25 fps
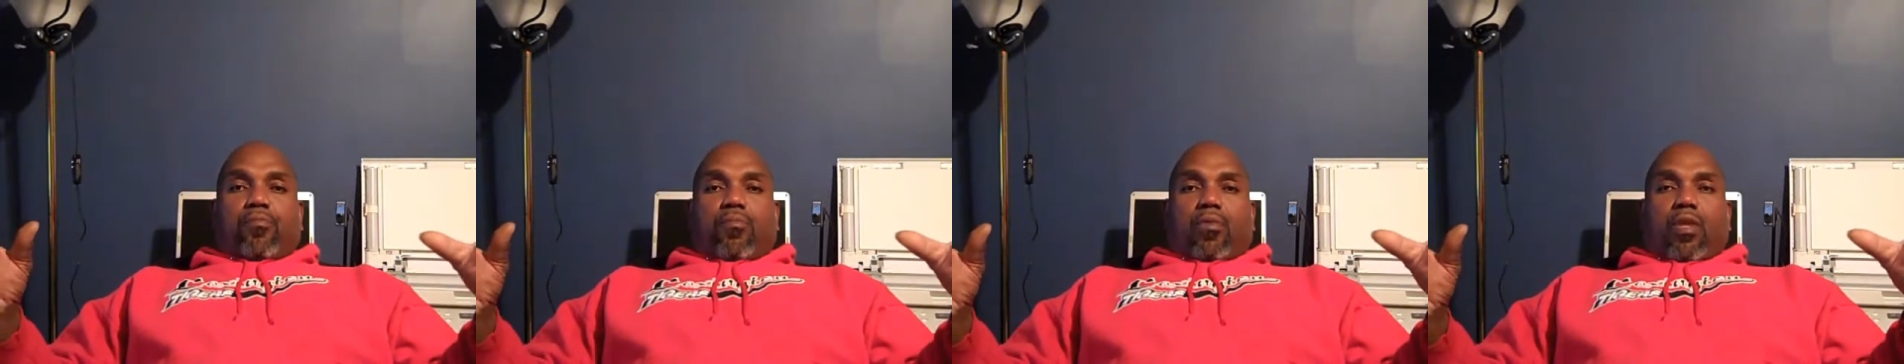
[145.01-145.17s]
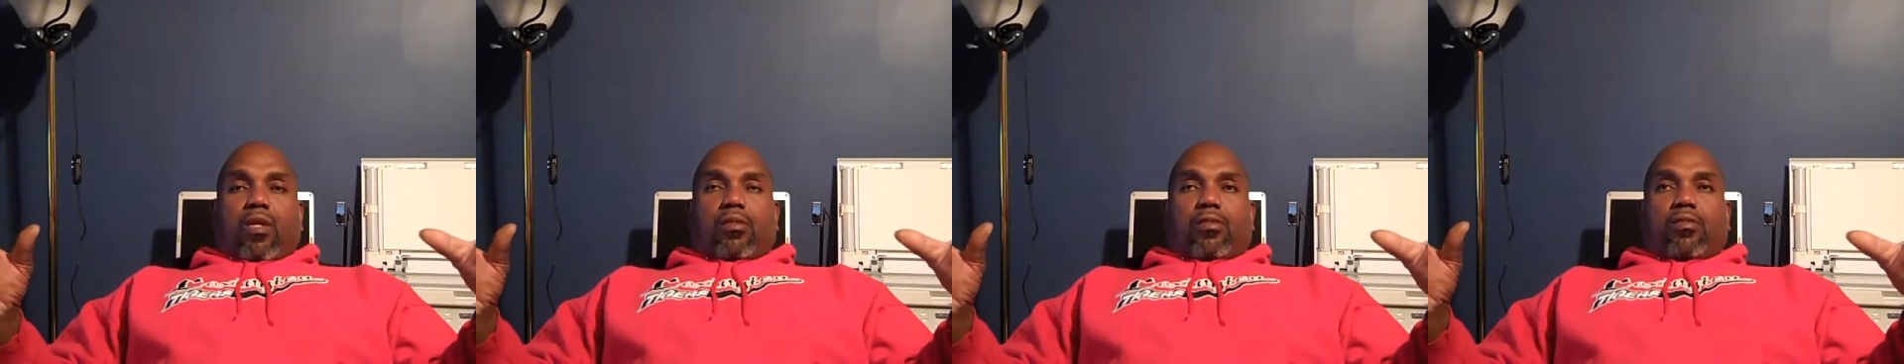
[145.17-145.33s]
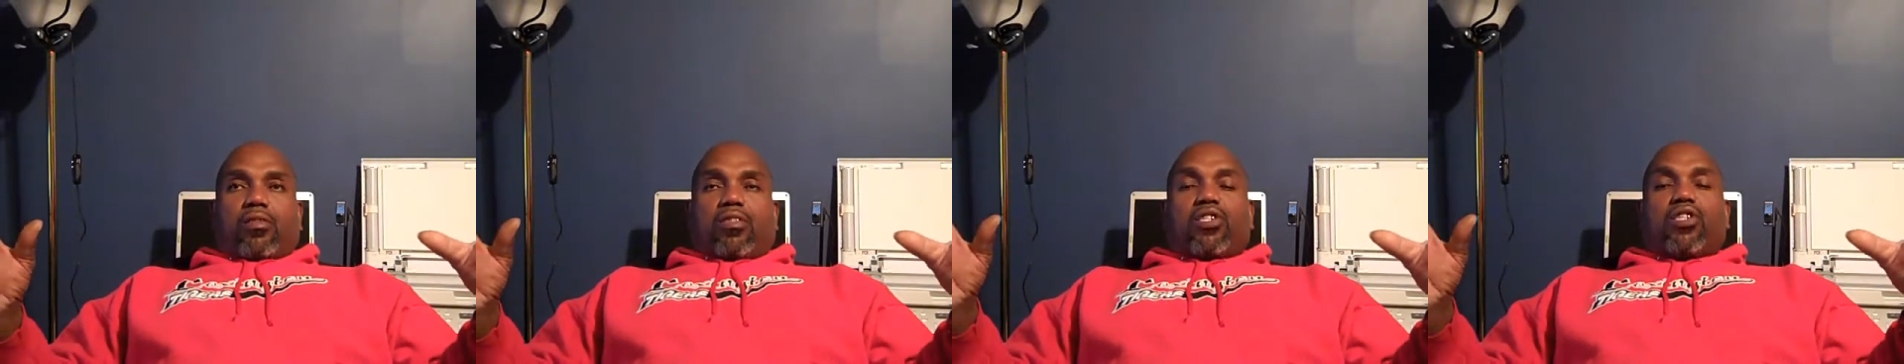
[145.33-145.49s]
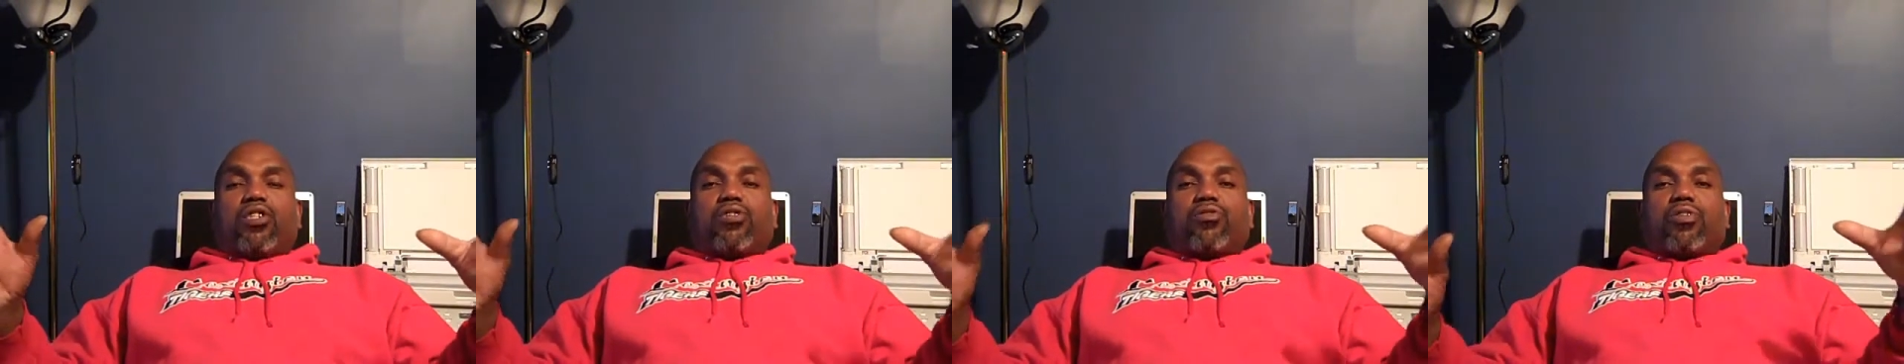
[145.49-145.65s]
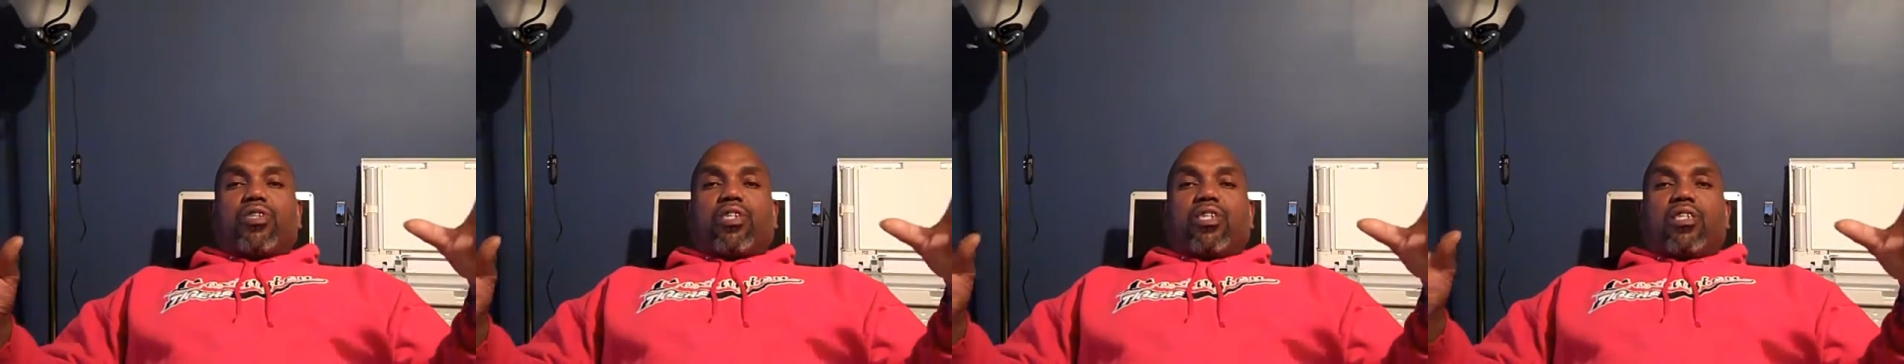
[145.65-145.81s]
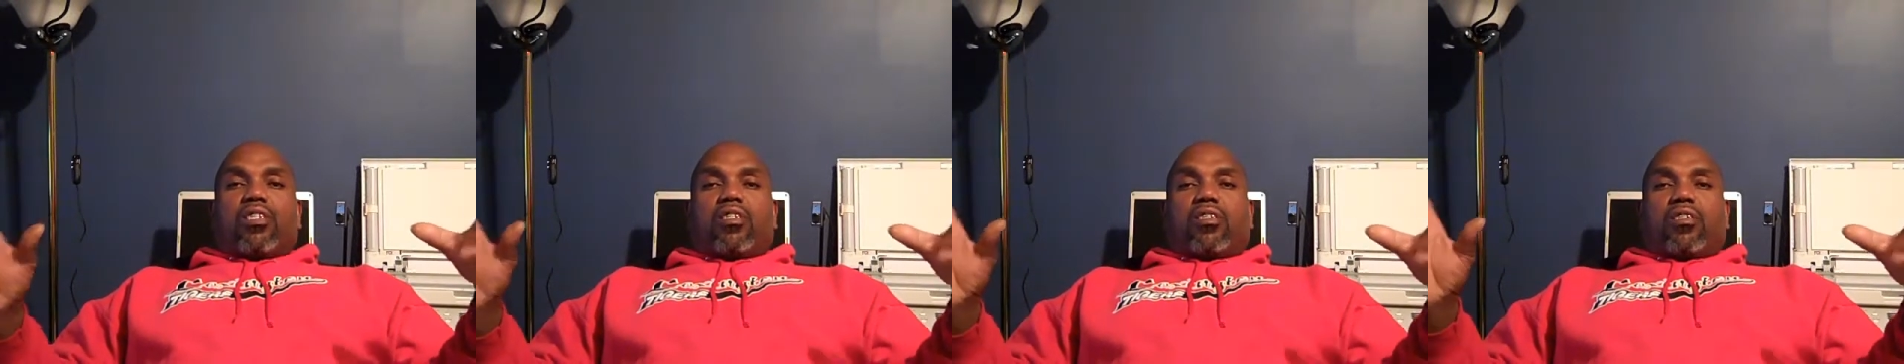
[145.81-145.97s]

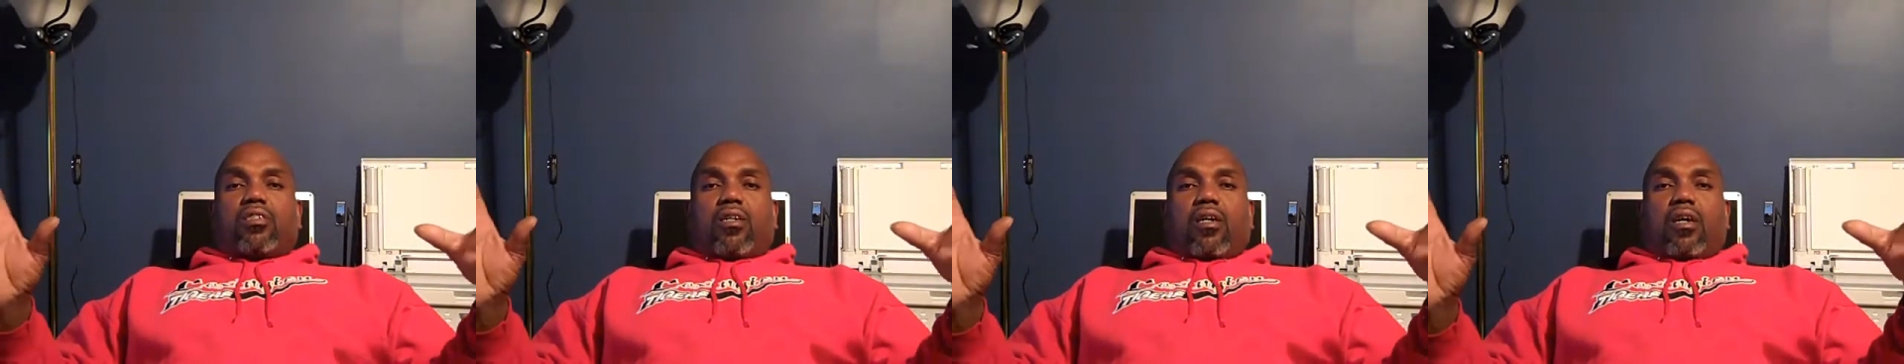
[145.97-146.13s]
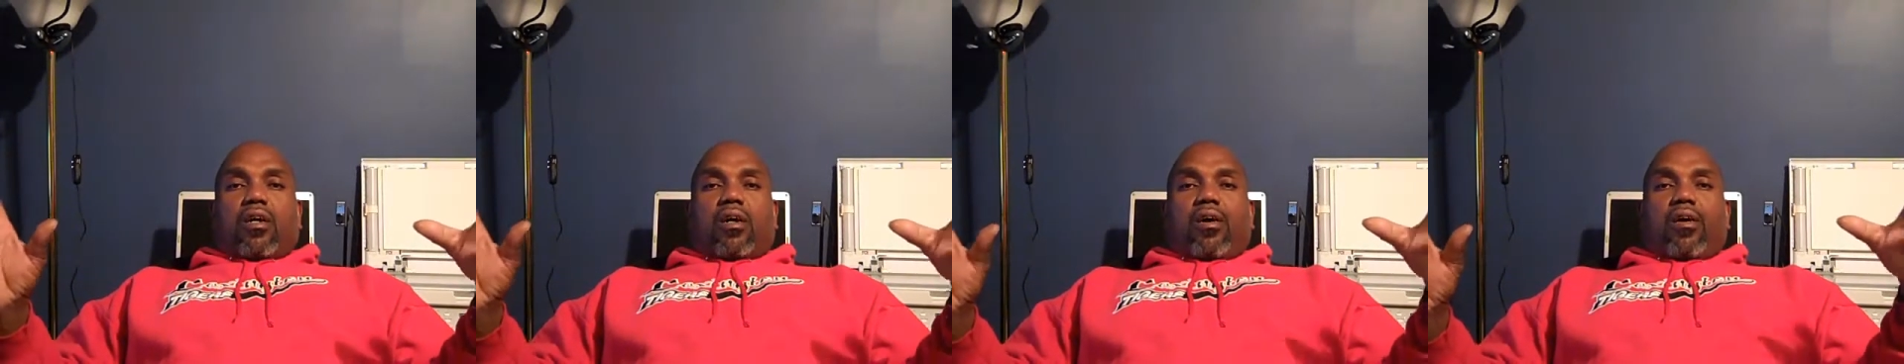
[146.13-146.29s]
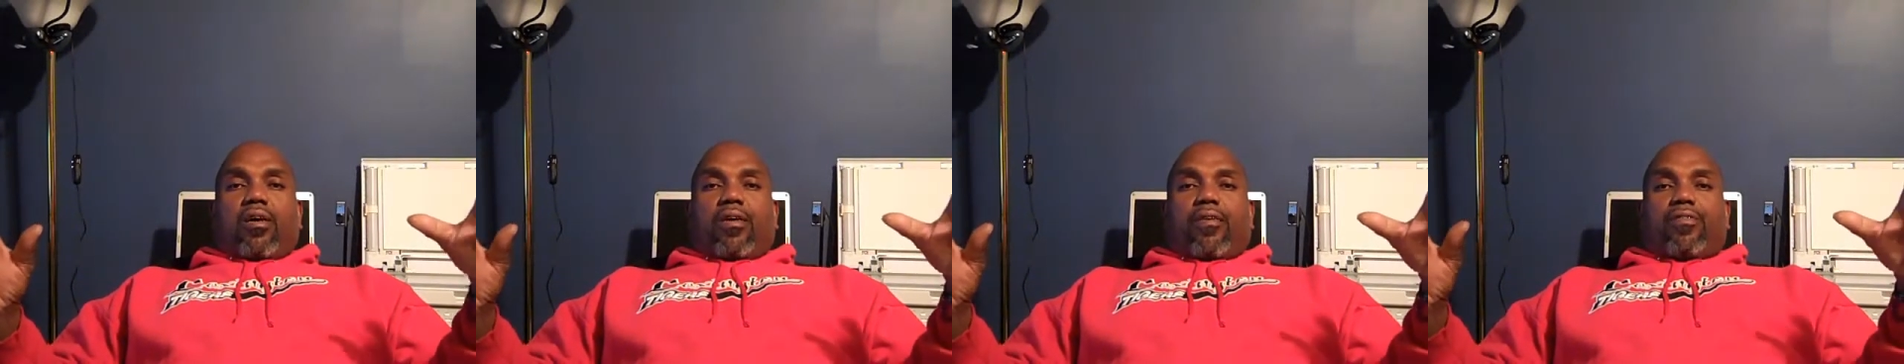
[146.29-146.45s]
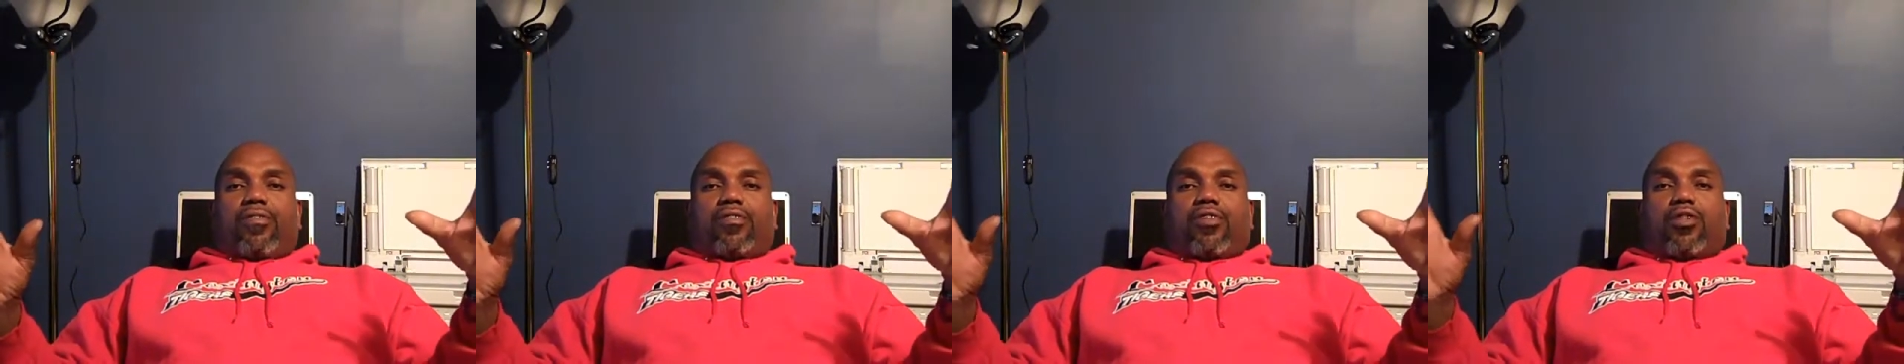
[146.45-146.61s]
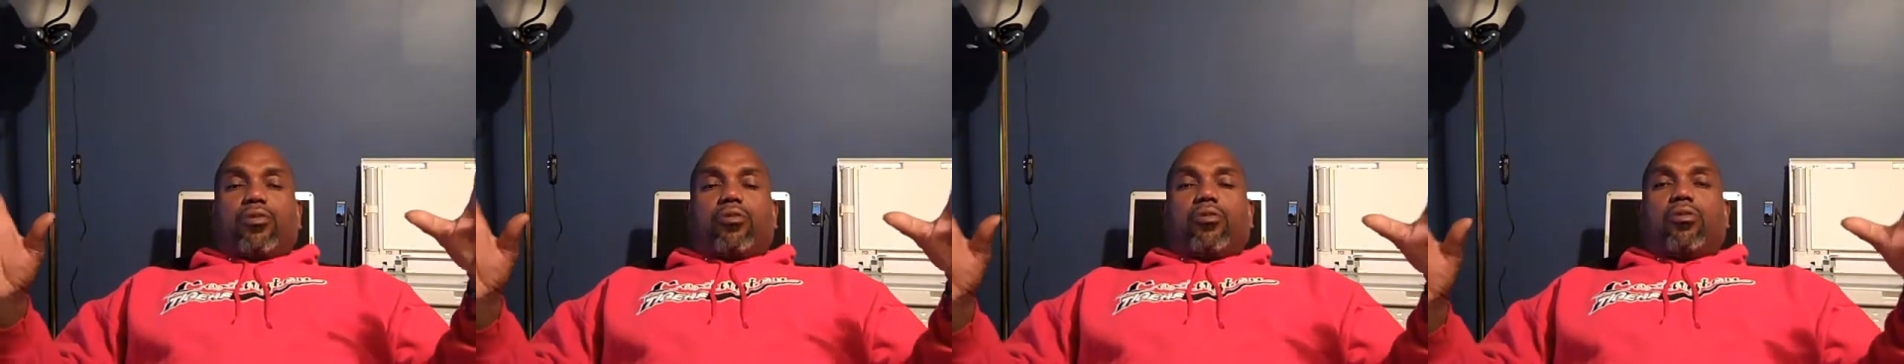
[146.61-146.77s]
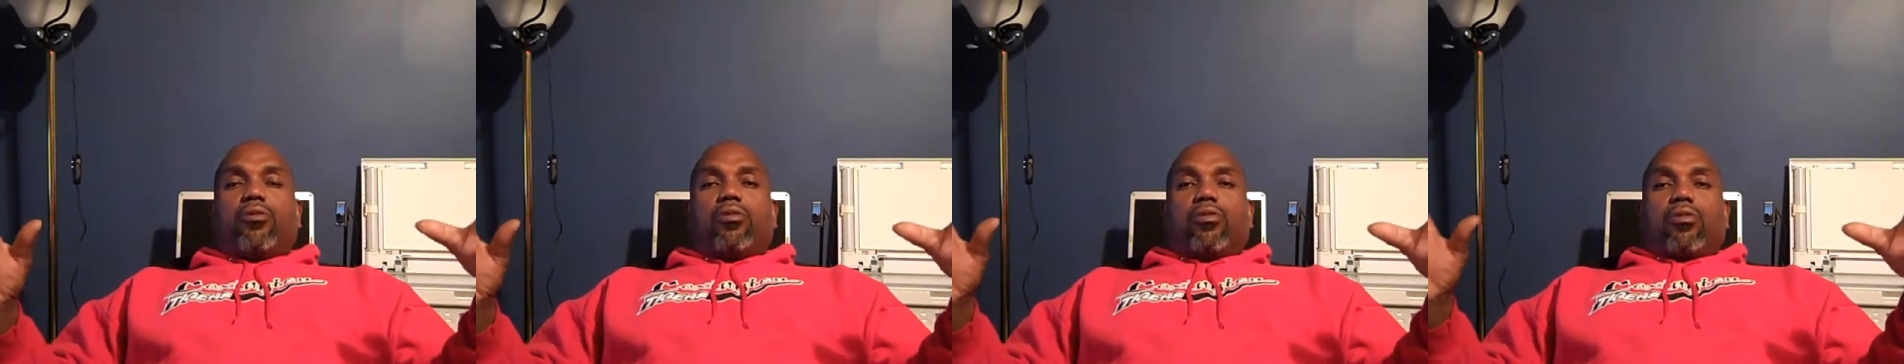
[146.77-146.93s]
series of
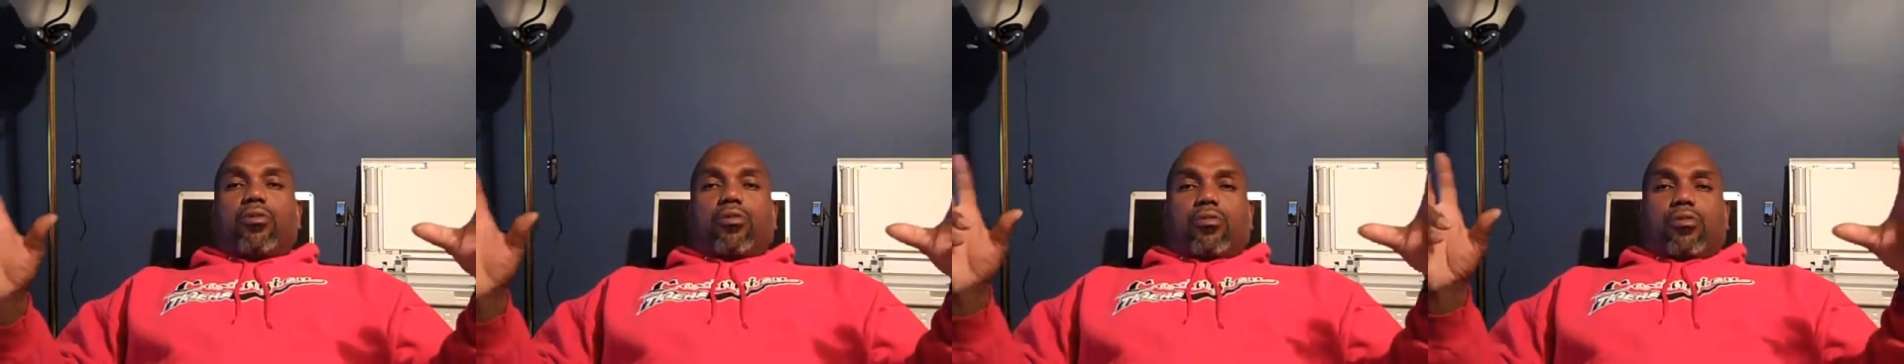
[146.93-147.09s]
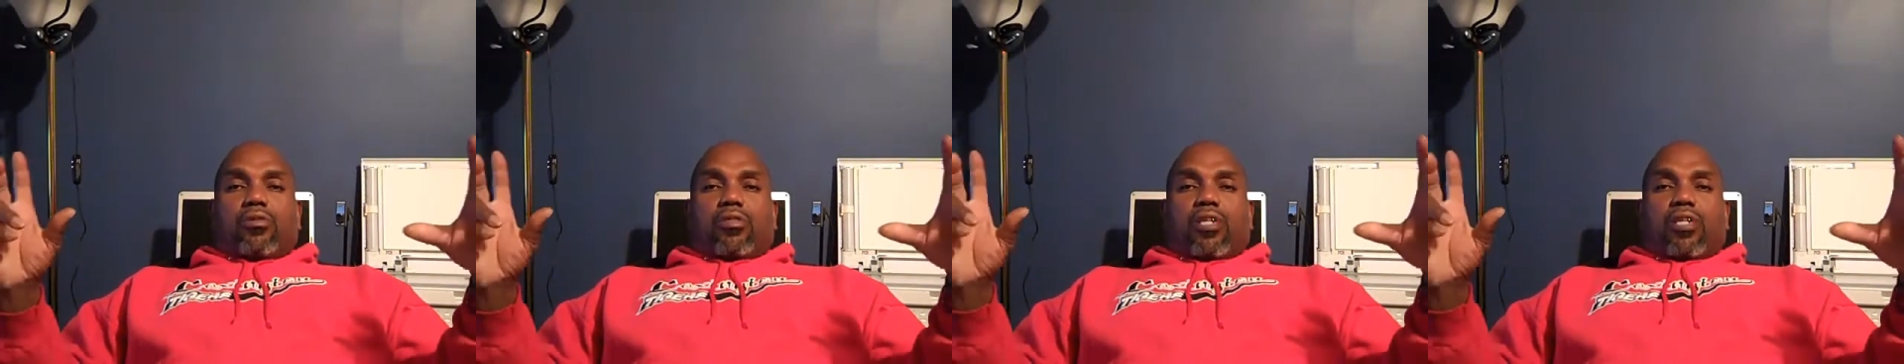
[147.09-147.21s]
tools